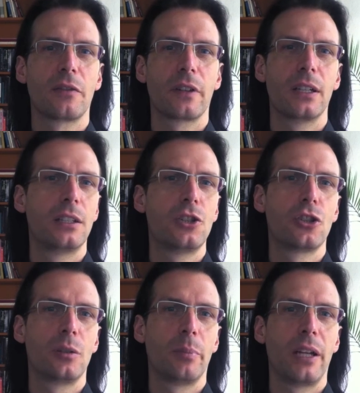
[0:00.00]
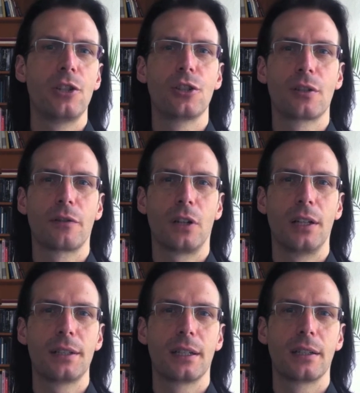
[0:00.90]
of additional pages of
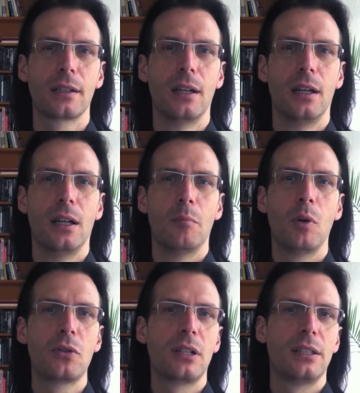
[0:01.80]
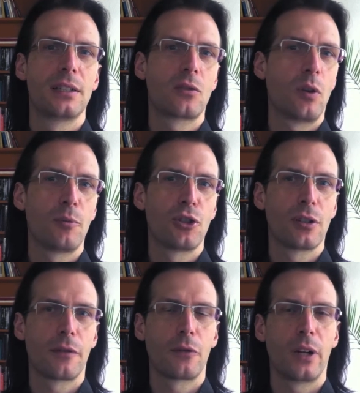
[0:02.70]
content, mostly
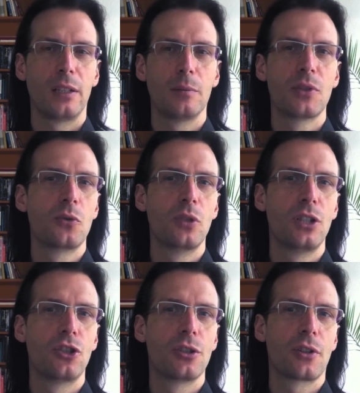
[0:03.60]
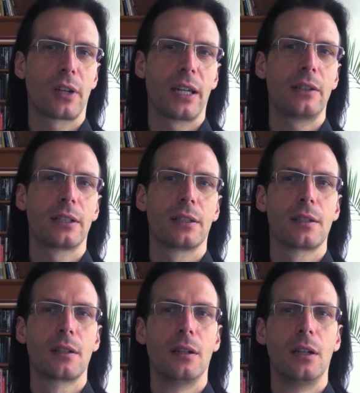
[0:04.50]
descriptions of realms, regions or
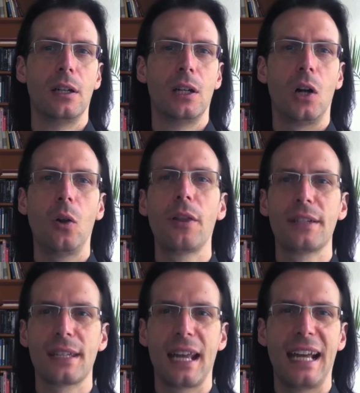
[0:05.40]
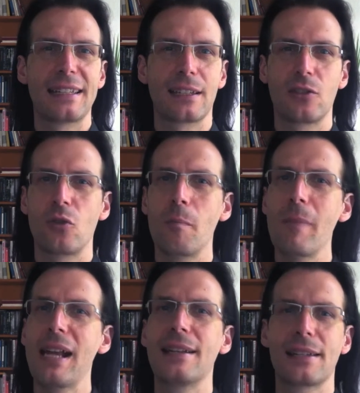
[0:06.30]
characters. All this adds a
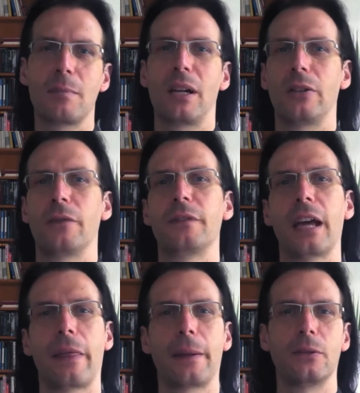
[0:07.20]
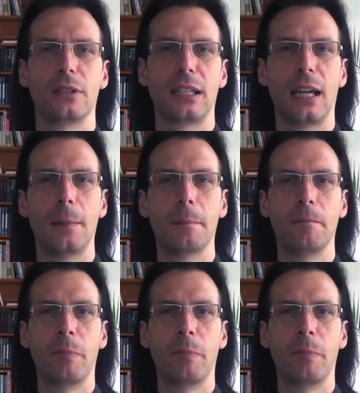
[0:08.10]
tremendous amount of depth to the game.